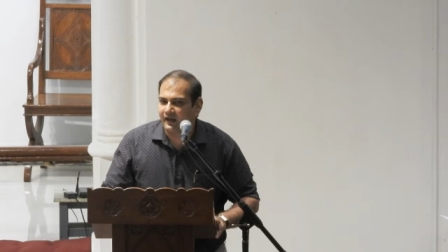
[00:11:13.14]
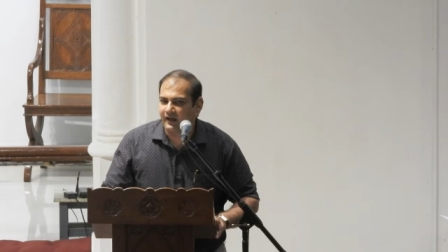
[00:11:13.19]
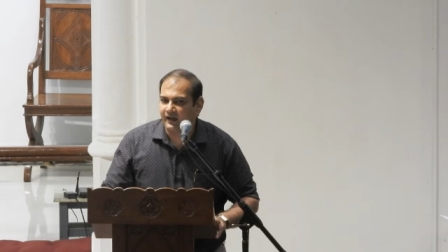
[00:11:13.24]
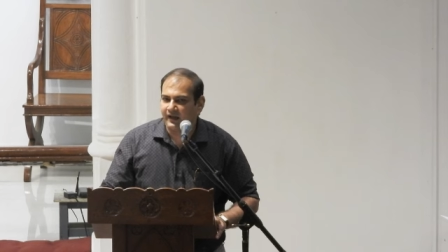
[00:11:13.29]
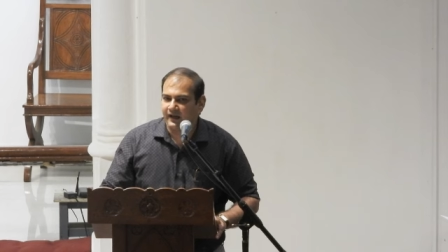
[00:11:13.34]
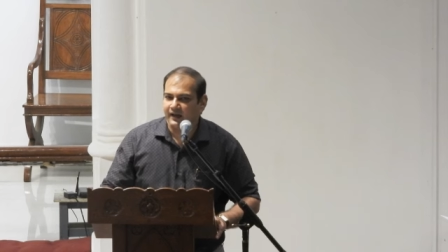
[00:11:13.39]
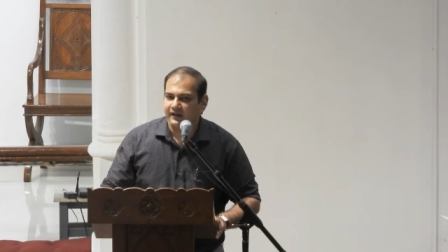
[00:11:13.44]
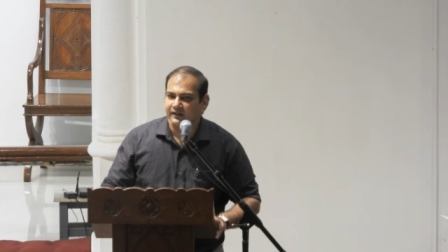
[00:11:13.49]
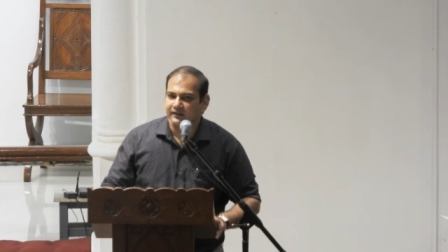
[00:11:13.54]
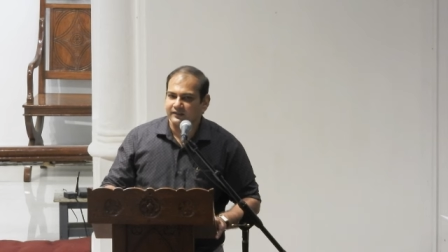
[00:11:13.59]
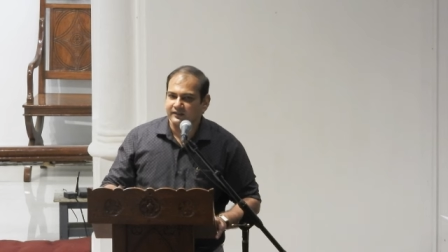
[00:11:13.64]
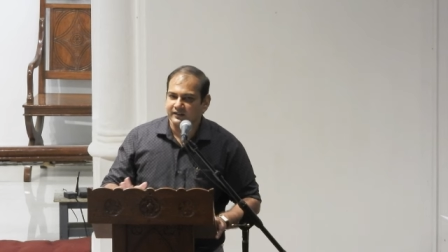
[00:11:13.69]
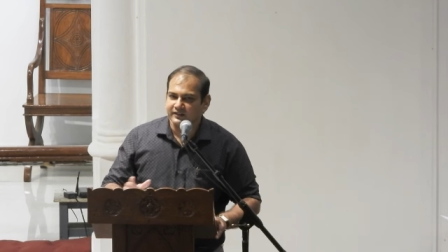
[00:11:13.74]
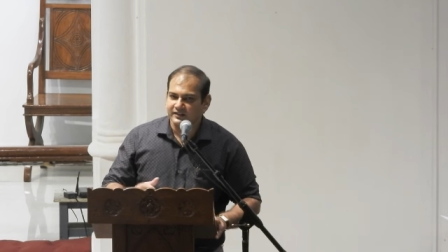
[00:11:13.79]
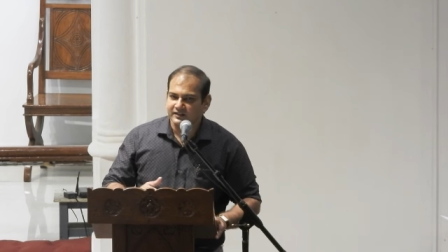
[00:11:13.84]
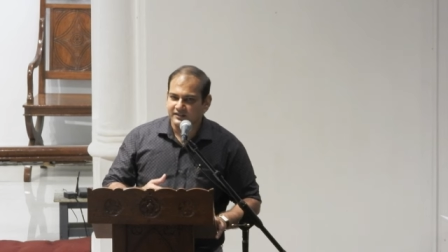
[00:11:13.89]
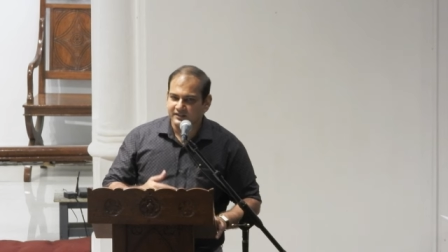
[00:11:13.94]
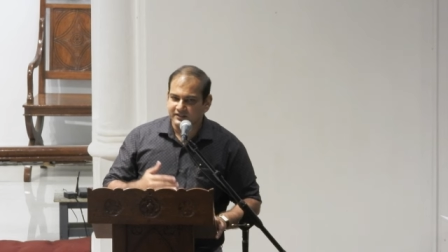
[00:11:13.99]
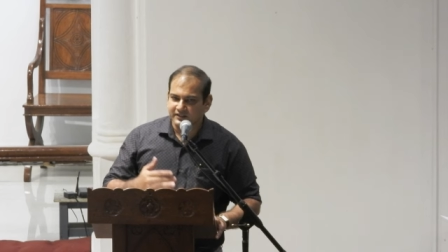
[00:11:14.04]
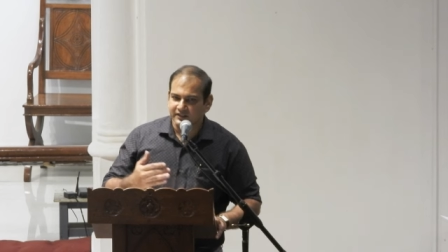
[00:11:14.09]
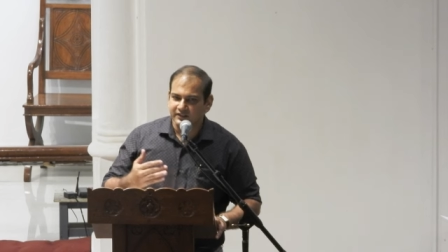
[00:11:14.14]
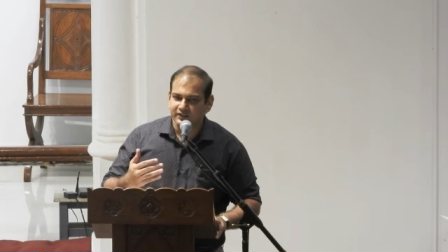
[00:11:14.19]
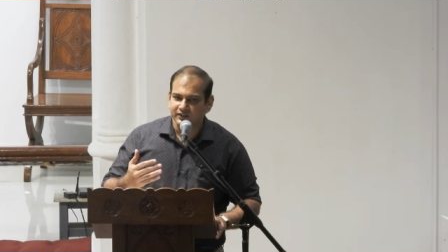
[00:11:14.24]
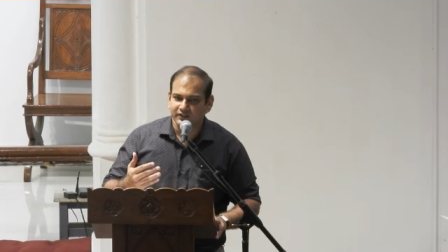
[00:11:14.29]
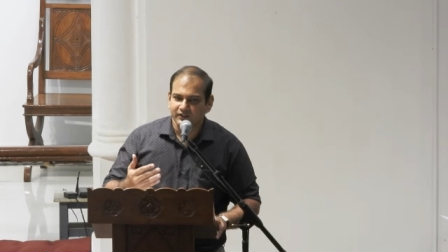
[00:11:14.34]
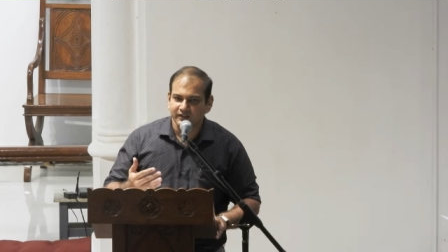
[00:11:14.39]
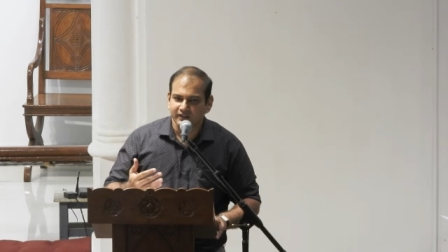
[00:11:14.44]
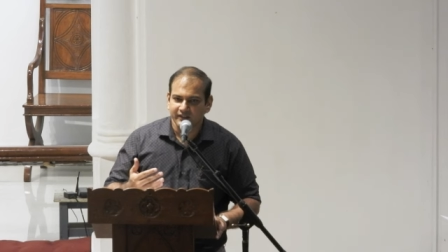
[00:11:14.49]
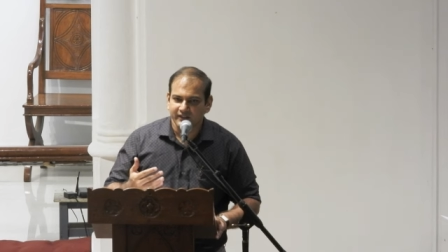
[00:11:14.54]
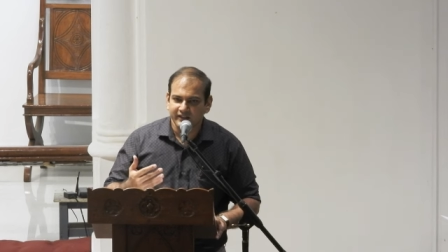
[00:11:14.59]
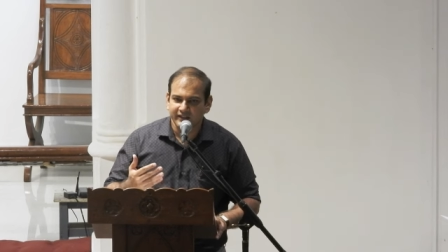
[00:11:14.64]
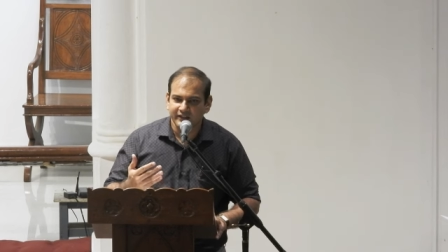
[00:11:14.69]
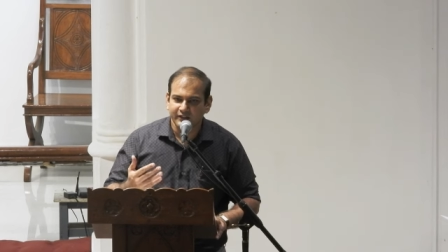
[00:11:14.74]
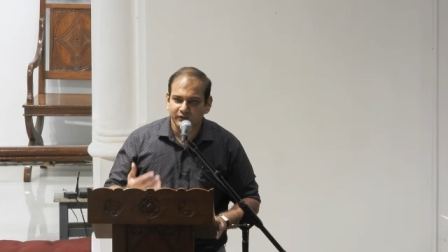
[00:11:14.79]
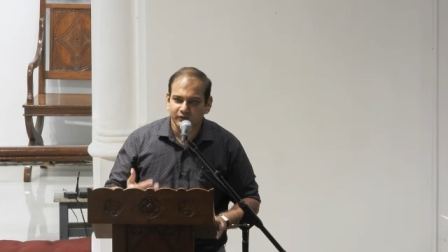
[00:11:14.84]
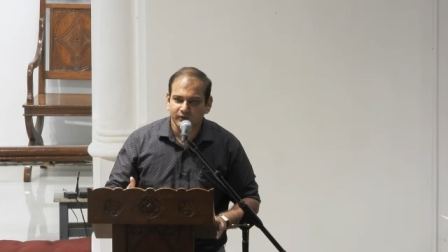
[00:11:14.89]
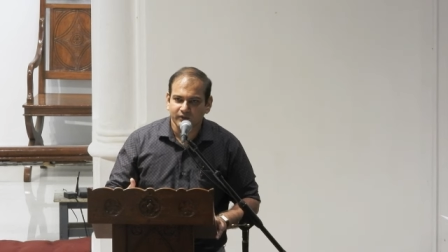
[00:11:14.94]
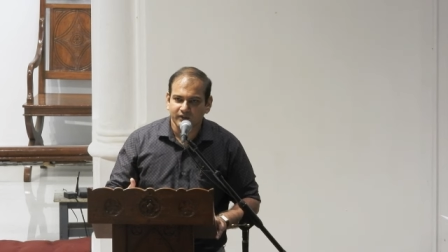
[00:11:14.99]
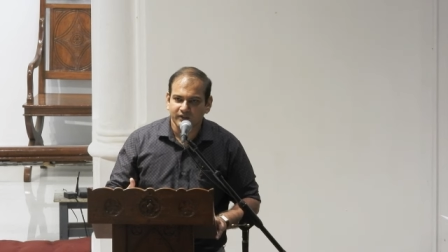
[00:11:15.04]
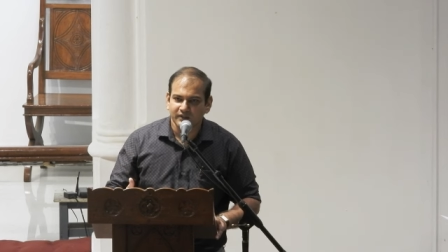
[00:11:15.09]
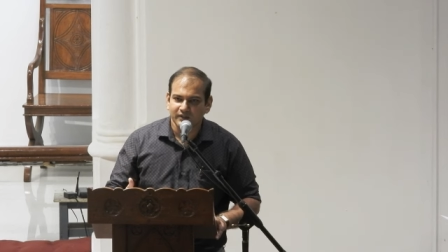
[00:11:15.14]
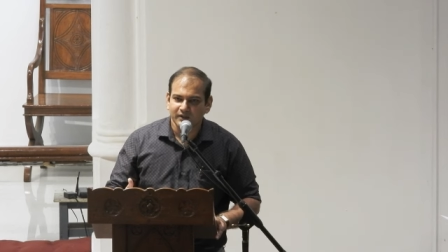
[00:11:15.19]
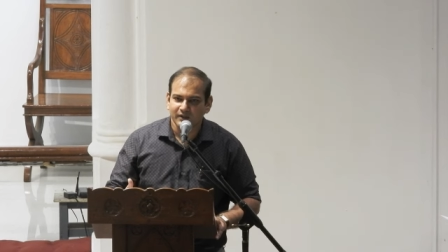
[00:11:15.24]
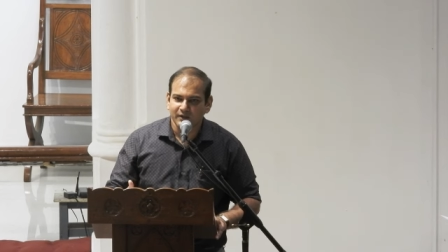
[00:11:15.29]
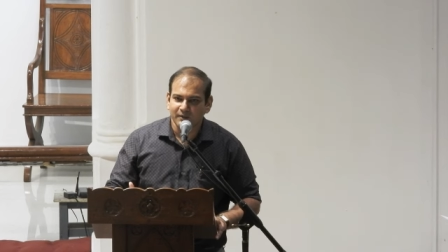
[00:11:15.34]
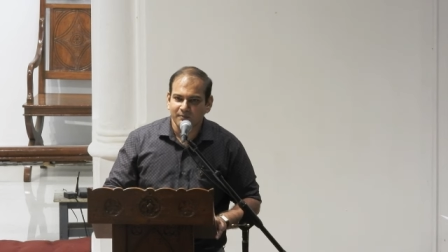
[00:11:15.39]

and the decision he took